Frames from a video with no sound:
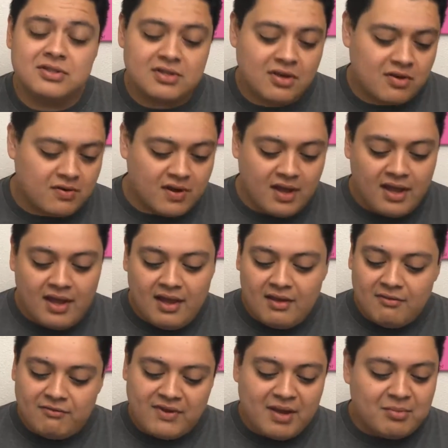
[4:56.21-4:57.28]
So
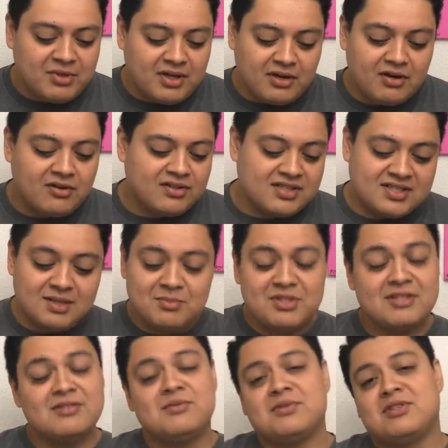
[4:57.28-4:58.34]
Family or The
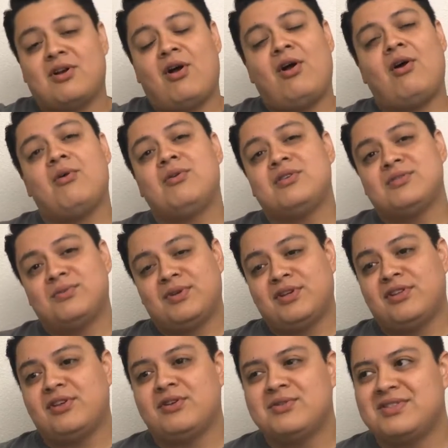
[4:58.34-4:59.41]
Simpsons was always one
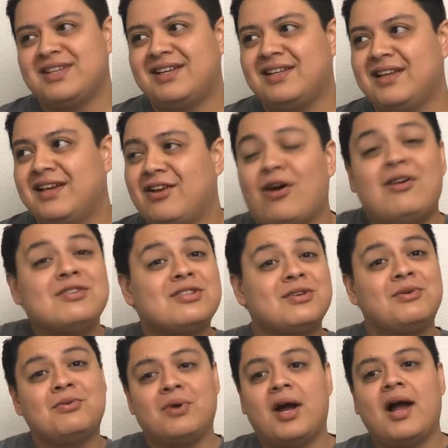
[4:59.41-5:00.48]
of those that, like,
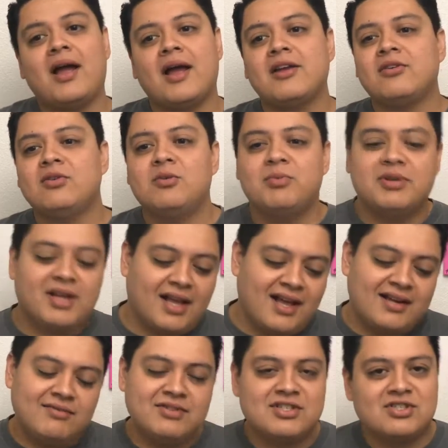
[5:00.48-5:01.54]
also I grew up in a
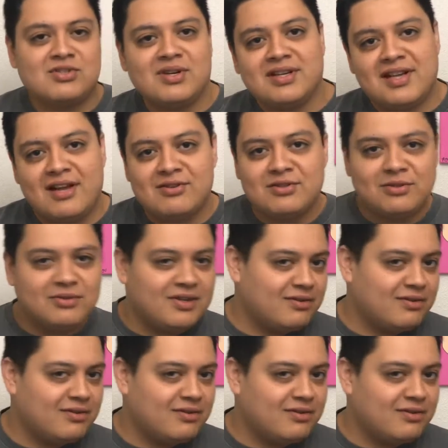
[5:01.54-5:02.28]
kind of a strict household.